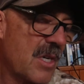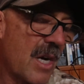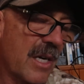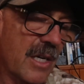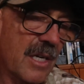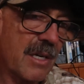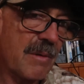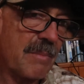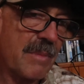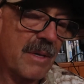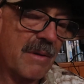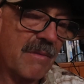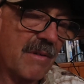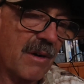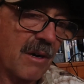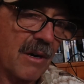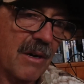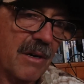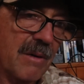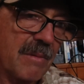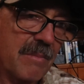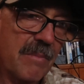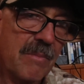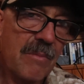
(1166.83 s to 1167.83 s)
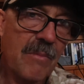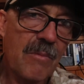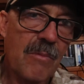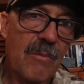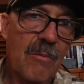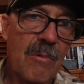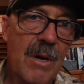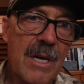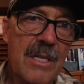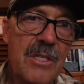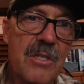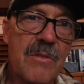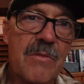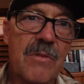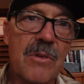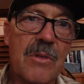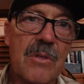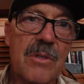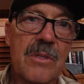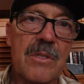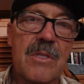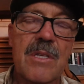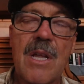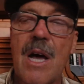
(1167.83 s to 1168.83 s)
not going to be a very
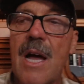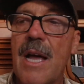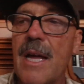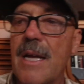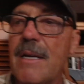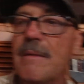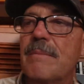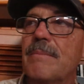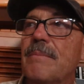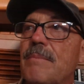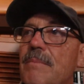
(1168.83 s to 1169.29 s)
restful night.